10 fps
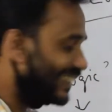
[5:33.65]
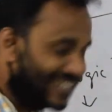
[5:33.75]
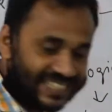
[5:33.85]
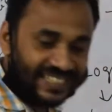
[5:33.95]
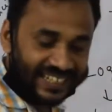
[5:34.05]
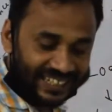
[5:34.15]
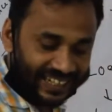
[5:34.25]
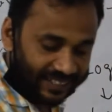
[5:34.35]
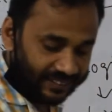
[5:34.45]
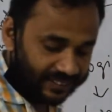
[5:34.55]
this
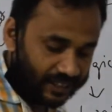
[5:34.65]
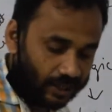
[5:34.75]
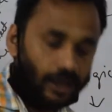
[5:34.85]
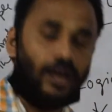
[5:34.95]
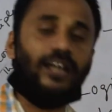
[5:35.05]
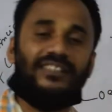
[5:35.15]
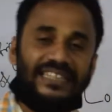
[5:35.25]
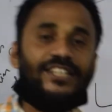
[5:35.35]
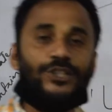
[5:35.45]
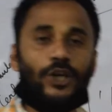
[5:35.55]
thinking or
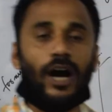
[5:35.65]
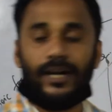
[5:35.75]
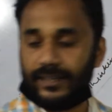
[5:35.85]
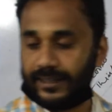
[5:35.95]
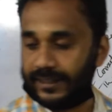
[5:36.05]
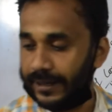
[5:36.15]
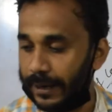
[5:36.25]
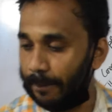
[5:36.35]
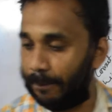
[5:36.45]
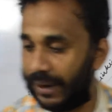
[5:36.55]
this
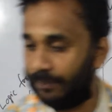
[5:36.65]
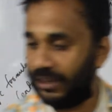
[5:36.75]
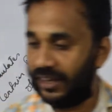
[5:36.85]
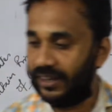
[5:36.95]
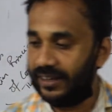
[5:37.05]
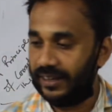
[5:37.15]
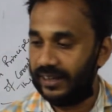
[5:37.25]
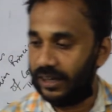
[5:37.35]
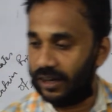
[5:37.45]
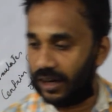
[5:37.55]
thought may
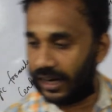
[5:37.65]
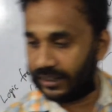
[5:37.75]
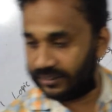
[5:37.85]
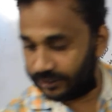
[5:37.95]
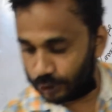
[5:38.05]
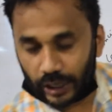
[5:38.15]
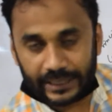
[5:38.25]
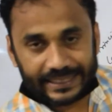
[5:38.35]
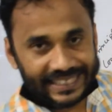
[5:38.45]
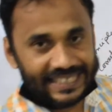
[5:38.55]
be, or
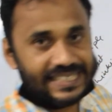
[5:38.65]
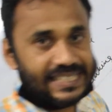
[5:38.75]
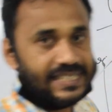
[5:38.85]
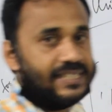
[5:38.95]
thought is